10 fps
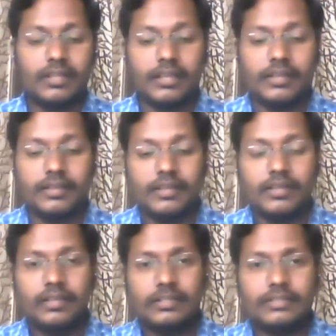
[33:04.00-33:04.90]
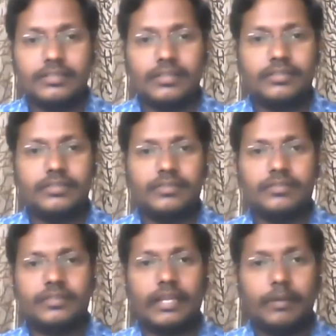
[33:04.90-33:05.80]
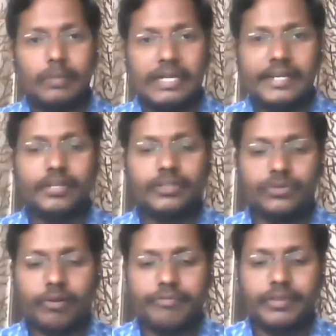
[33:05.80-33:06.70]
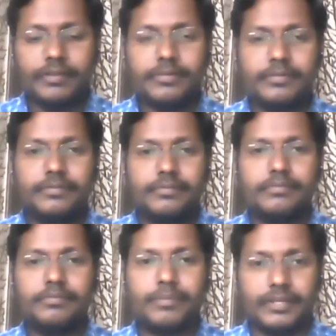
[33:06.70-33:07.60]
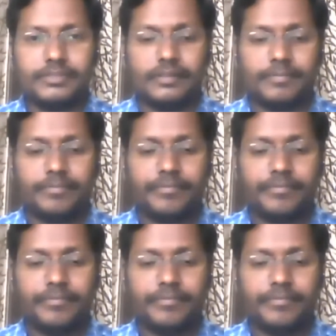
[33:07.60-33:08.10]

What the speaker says: the intellectual abilities of a person.